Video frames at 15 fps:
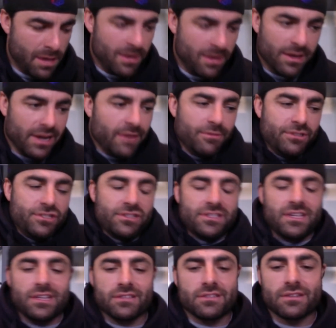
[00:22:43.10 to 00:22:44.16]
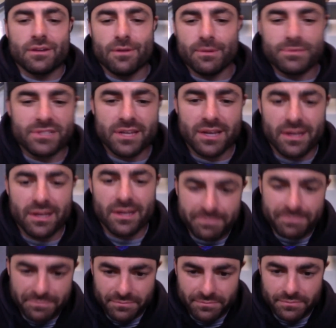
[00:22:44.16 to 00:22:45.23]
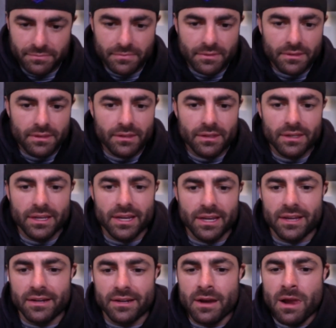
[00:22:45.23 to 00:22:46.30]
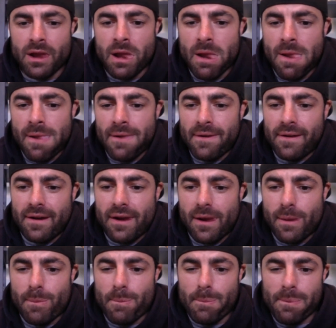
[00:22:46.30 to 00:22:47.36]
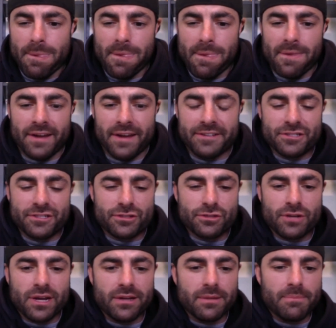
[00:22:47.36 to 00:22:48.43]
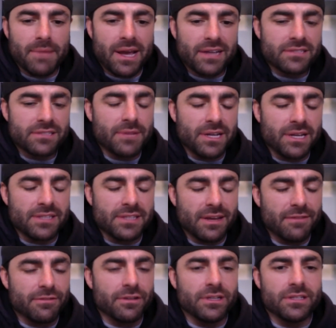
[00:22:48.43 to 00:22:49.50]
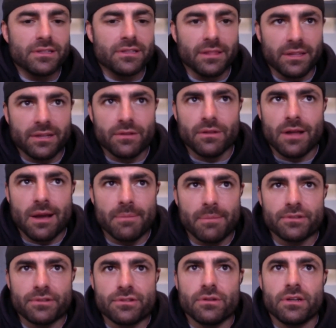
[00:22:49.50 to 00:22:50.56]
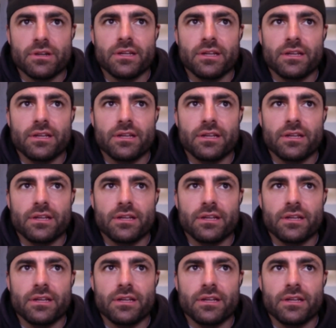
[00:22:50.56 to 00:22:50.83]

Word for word: I would just get so upset. Hmm. And um, I just tried to maximize every little opportunity.